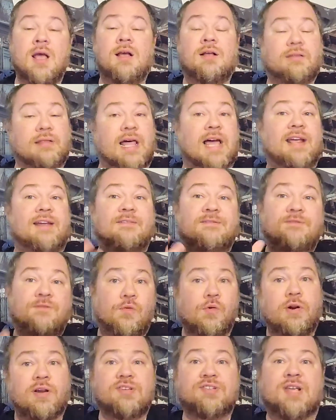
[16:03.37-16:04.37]
Like, for
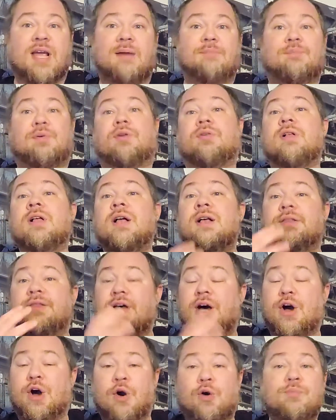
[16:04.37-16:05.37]
example, the
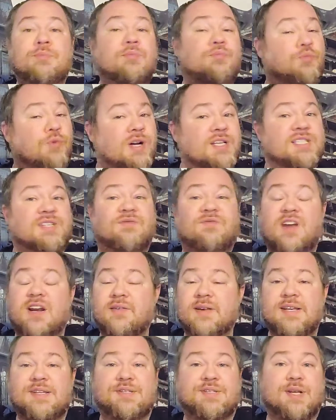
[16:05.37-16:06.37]
home was
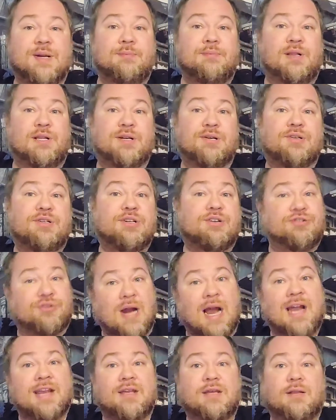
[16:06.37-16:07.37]
very similar to
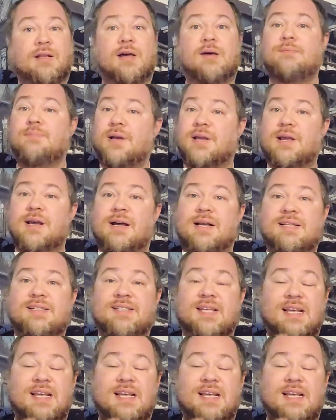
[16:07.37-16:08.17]
Dracula because